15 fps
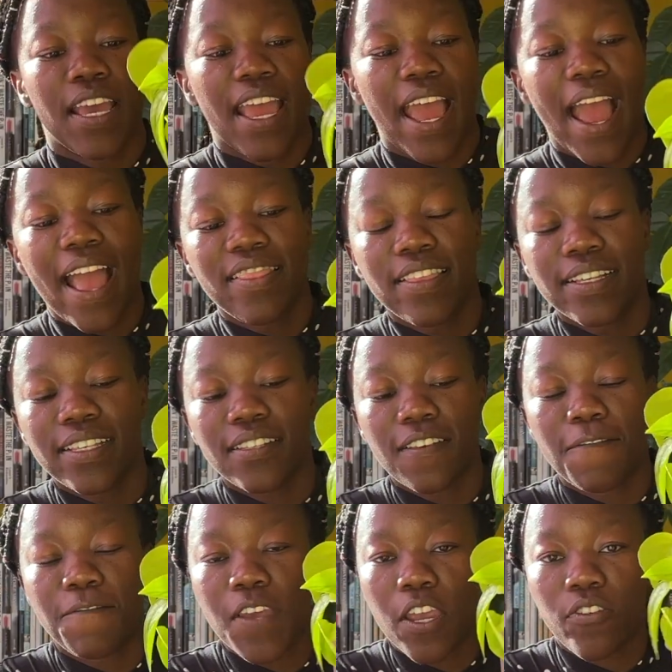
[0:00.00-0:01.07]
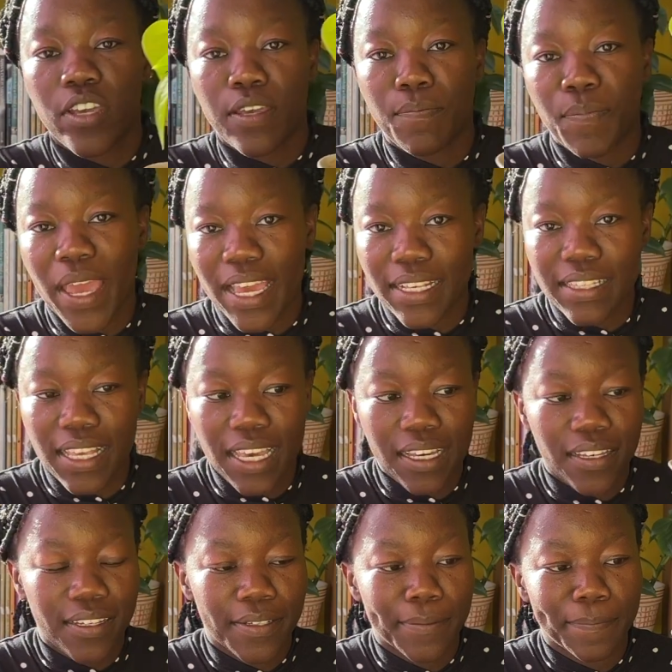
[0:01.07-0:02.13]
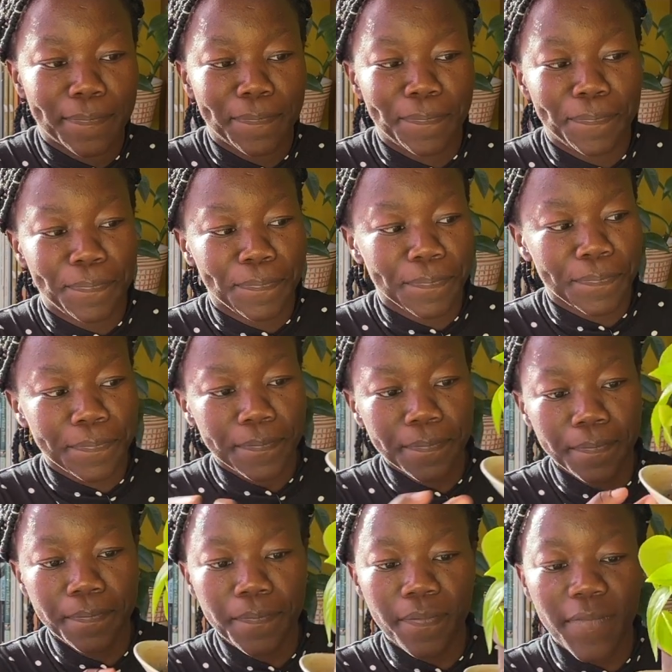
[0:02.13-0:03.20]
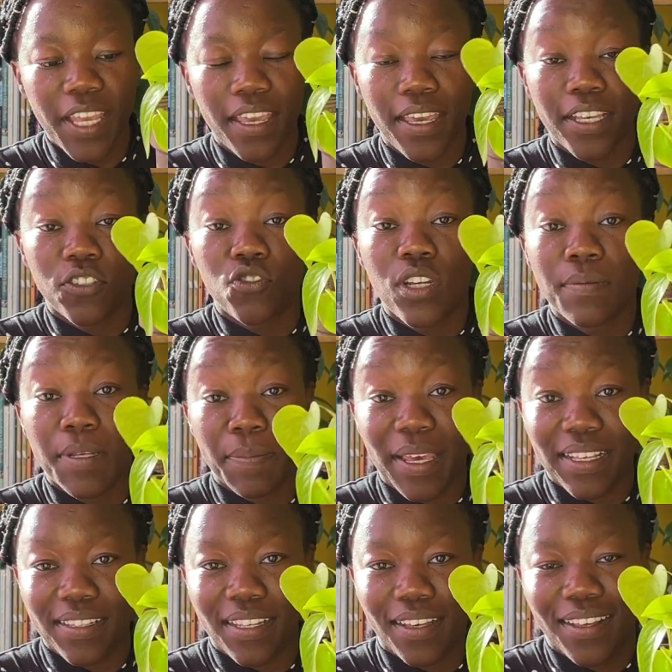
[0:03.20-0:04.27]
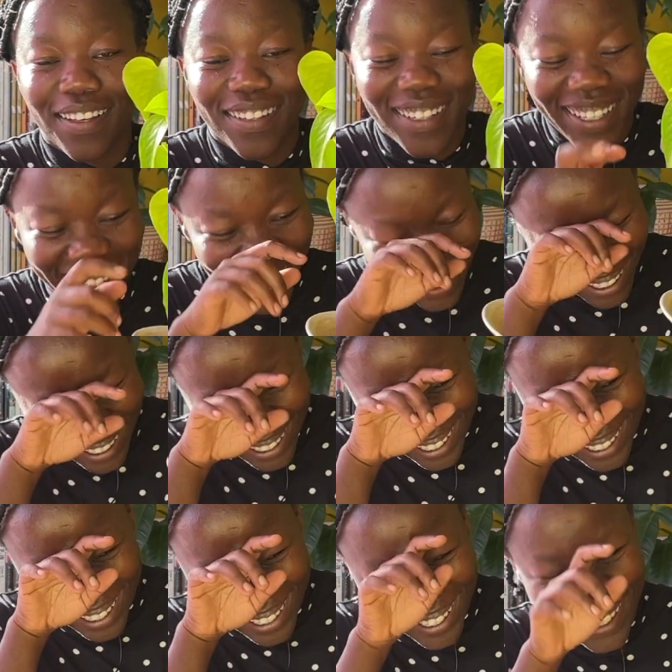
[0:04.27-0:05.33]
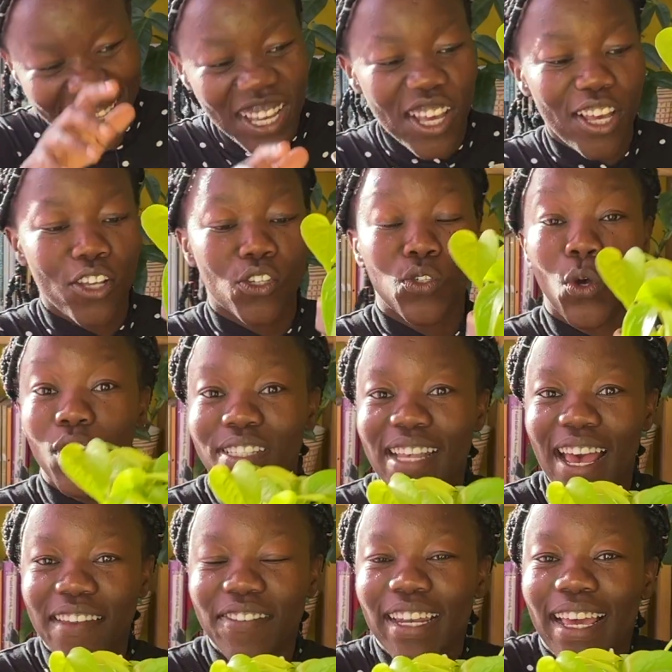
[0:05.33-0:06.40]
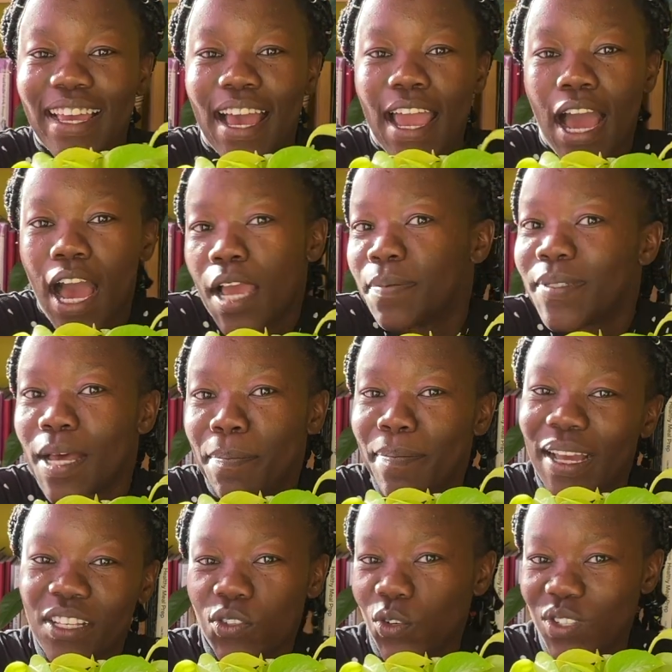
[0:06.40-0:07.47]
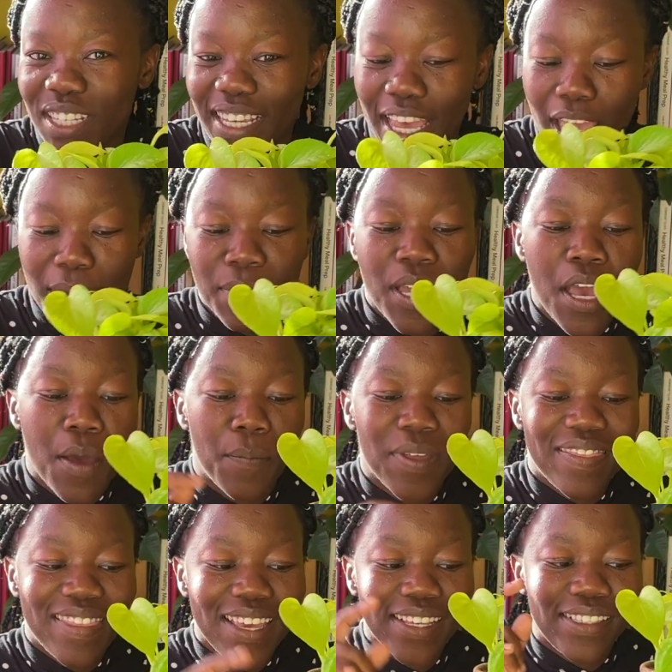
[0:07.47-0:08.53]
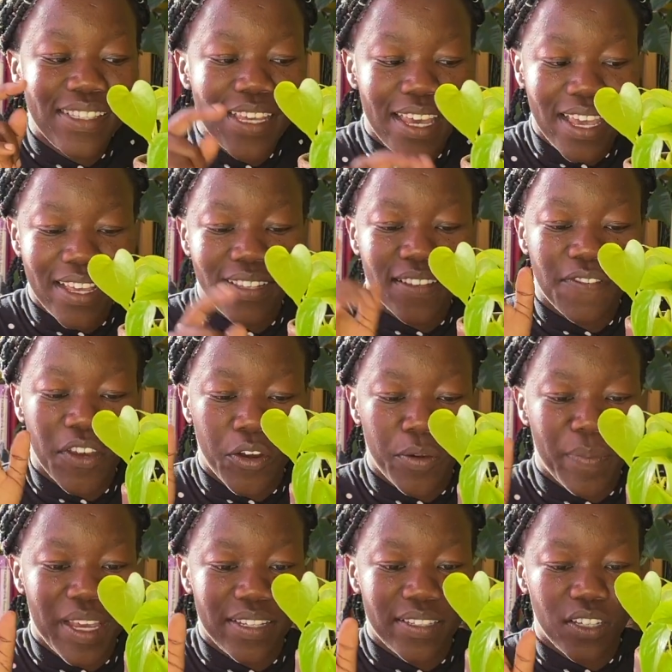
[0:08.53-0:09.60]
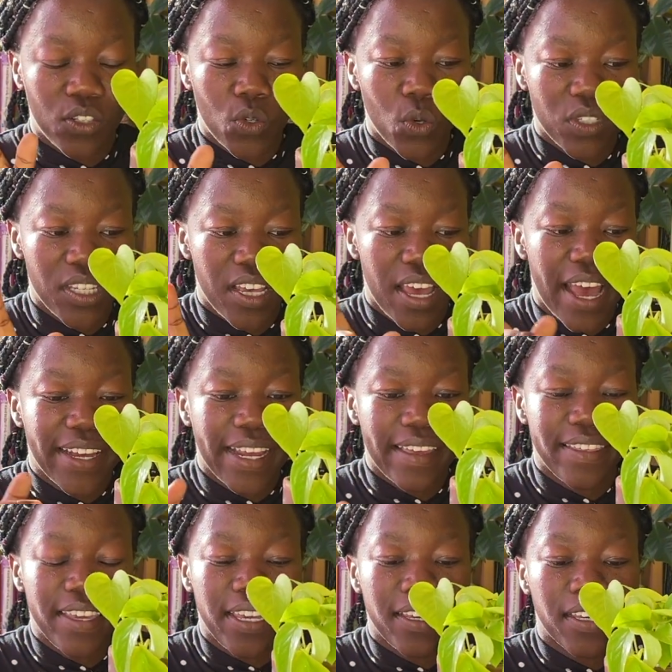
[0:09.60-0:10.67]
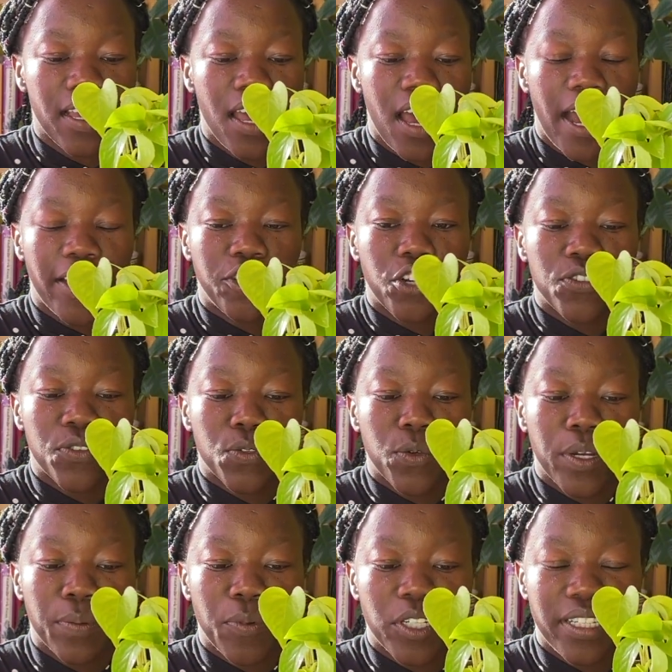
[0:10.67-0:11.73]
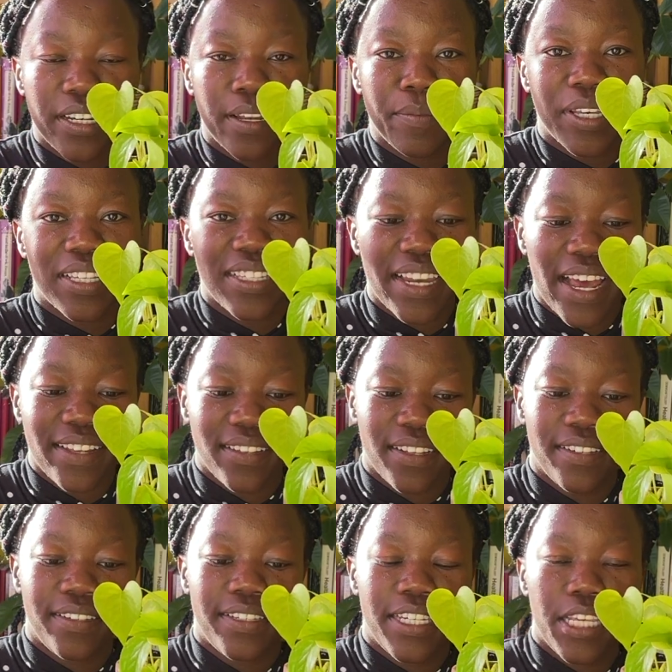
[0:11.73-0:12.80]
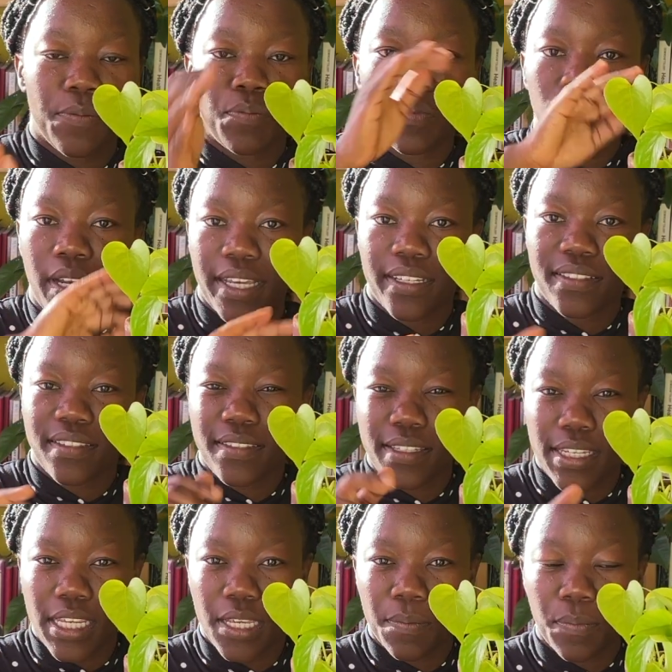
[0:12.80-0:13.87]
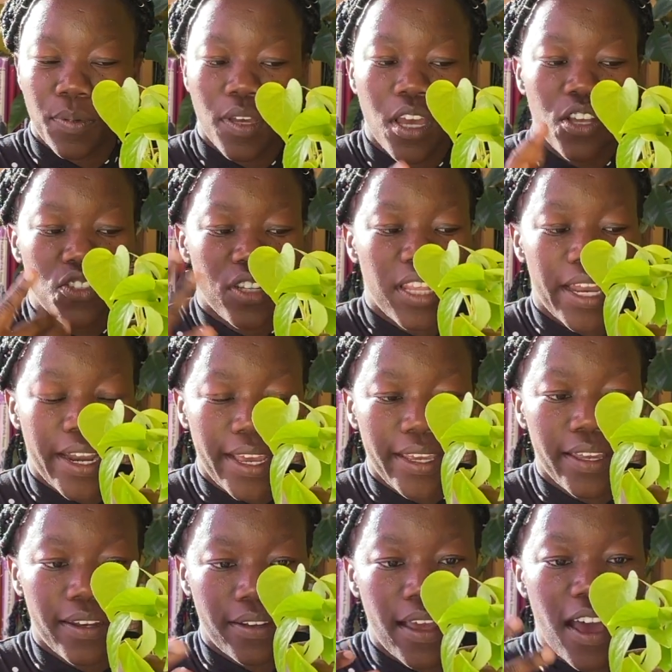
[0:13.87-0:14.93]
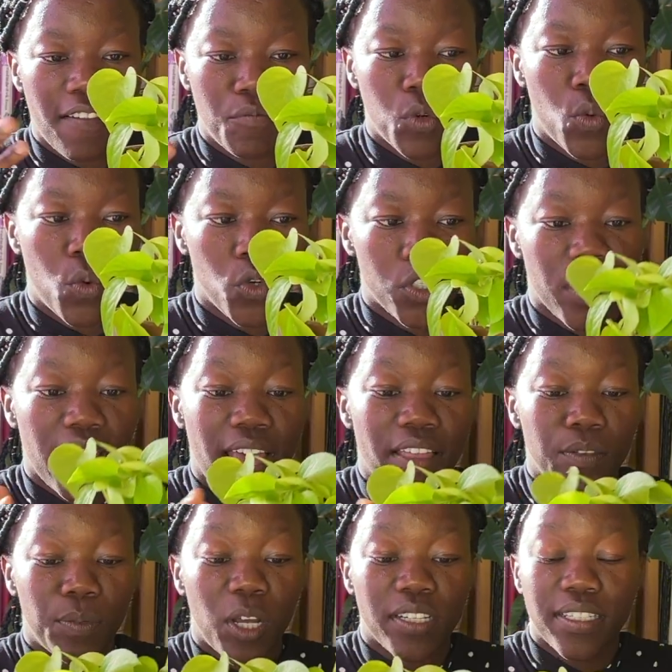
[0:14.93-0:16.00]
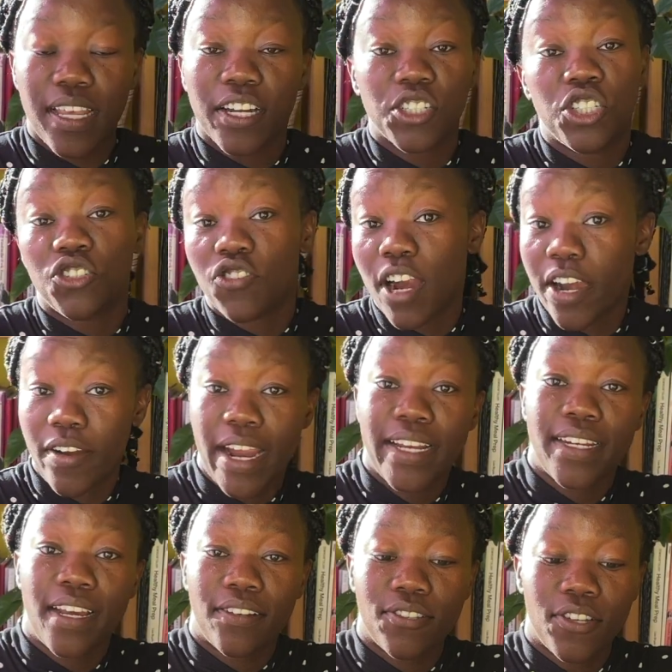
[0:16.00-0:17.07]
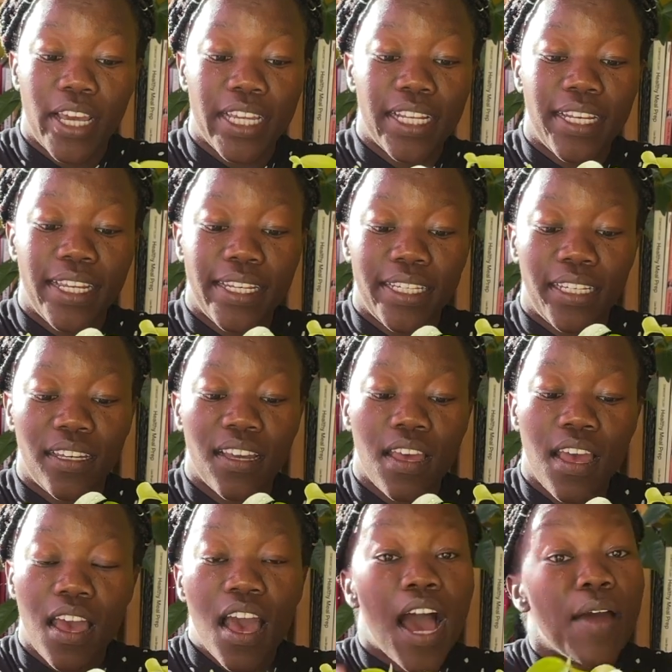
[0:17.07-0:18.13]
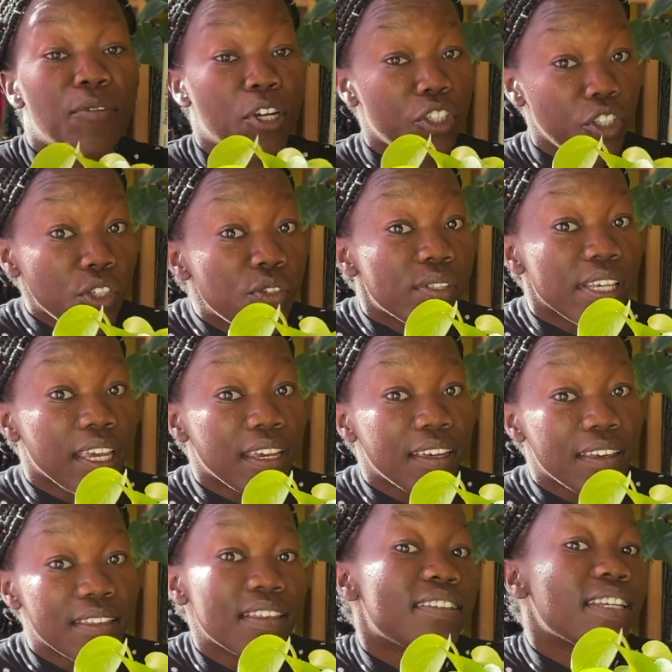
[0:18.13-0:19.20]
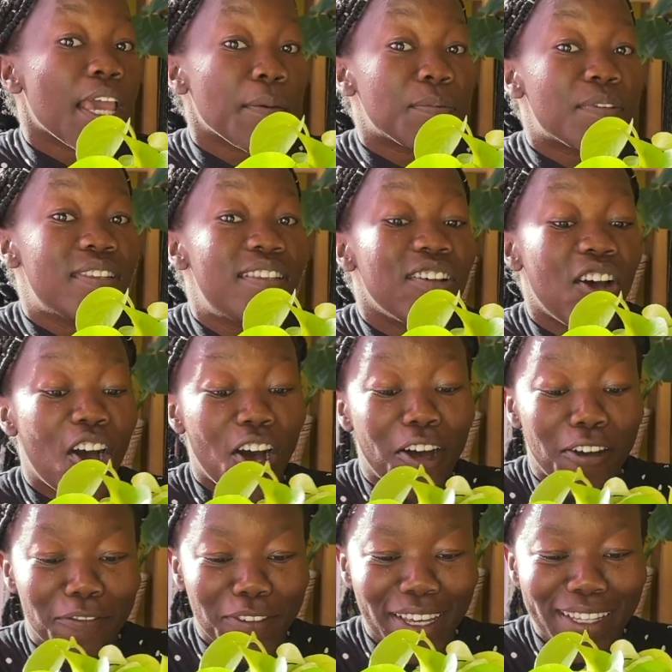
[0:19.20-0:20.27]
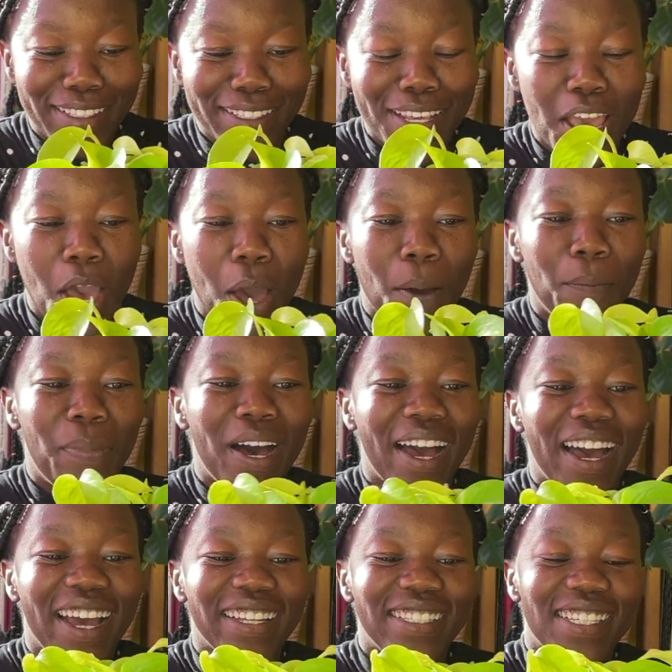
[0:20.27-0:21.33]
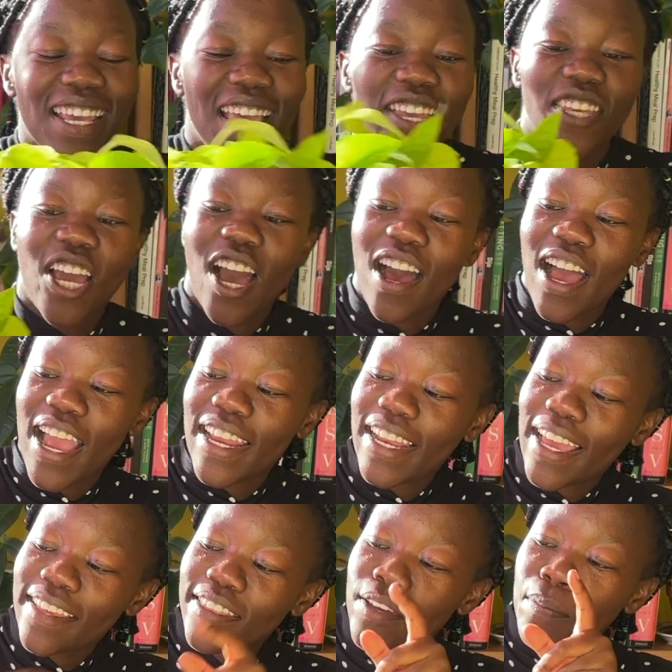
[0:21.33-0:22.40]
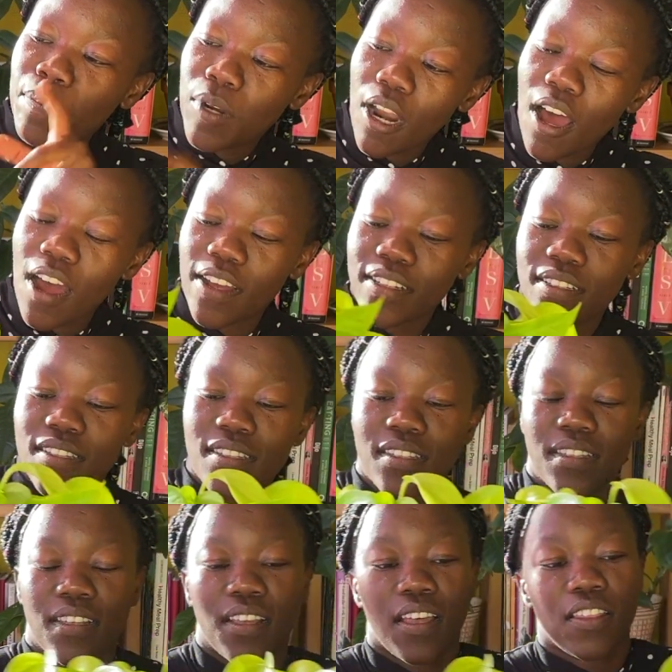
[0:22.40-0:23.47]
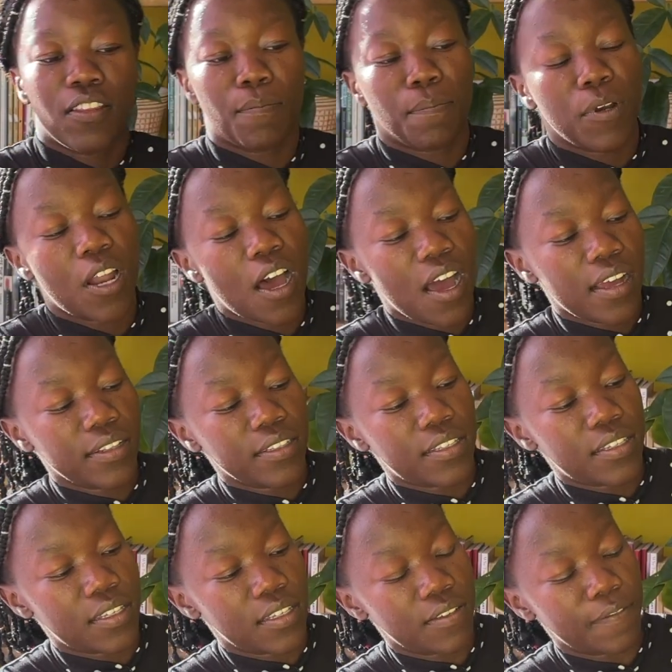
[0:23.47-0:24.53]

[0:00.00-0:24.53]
And this is a very basic, extremely basic saucer. I feel like I hyped up my saucer game, but this is a very basic saucer, and I think I chose this one in particular because it has a deep, like it's deep, so that I can have more water, and the plant is actually dry right now, so I clearly am not using the depths of it. But yeah, I like the plant. The plant,